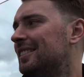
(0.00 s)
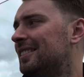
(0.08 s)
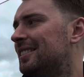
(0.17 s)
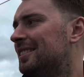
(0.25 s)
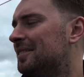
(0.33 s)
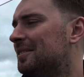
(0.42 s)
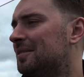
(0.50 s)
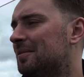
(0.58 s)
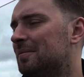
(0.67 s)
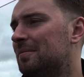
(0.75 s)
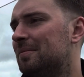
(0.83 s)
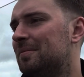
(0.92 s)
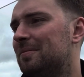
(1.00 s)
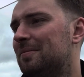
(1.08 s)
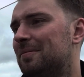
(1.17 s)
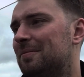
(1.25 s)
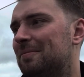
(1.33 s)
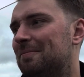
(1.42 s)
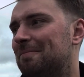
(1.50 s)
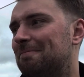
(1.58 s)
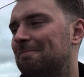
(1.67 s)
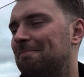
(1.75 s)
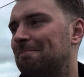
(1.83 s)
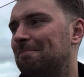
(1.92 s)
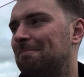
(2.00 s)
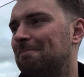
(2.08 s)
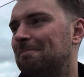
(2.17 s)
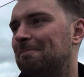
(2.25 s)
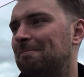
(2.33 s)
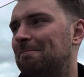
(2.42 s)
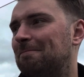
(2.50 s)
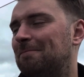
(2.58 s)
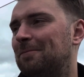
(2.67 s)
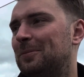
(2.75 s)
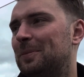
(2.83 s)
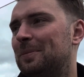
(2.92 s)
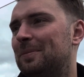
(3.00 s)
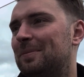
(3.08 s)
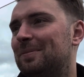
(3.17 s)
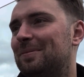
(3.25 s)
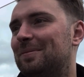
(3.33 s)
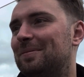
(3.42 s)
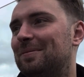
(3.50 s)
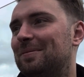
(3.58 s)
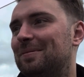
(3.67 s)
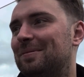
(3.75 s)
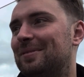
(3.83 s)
(silent)